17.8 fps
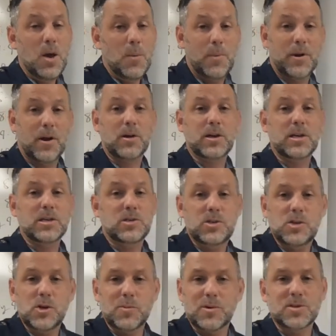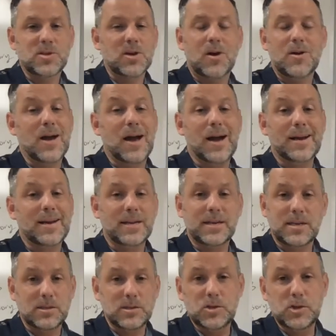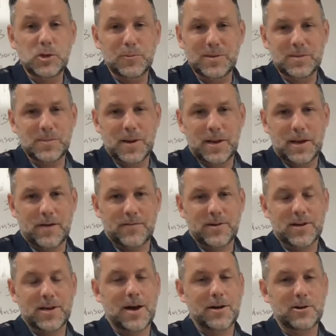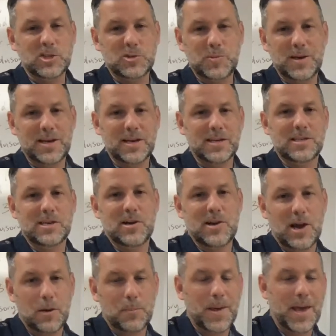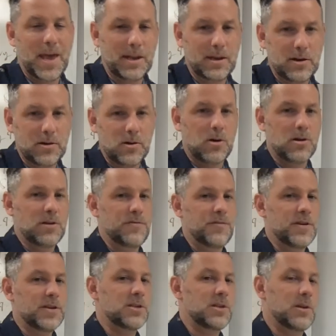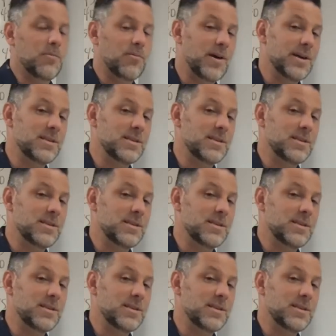but our consumers are not going to consume as many avocados because they're now paying an artificially